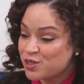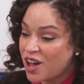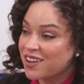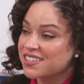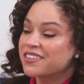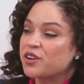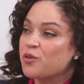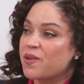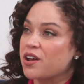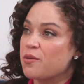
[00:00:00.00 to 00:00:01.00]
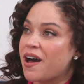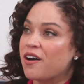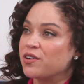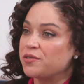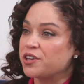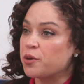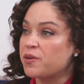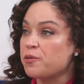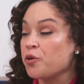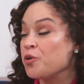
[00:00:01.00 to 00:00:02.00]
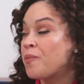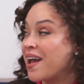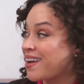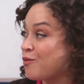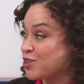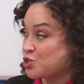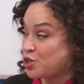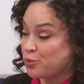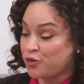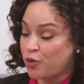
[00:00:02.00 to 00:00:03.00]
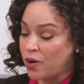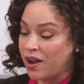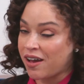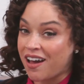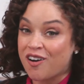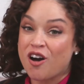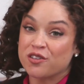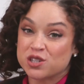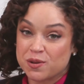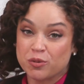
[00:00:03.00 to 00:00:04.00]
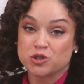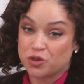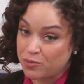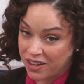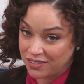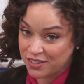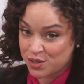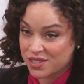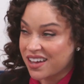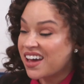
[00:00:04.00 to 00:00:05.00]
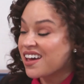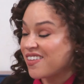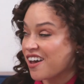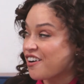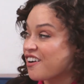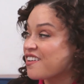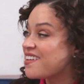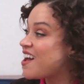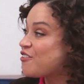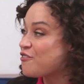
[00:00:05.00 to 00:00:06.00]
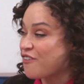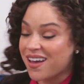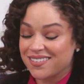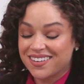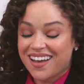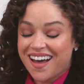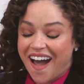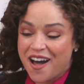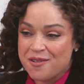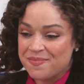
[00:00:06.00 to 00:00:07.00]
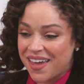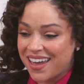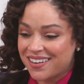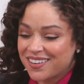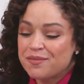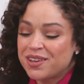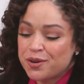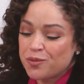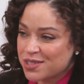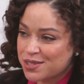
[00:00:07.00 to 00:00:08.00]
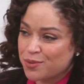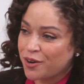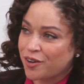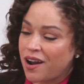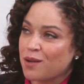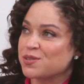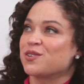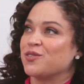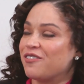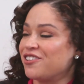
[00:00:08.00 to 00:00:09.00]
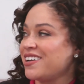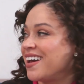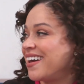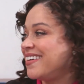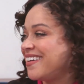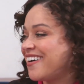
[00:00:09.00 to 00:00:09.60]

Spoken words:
talked a little bit about, people who might not want you to move forward. I call those people dream killers. They are never fun. And I mean, who wants to work on an obstacle every day?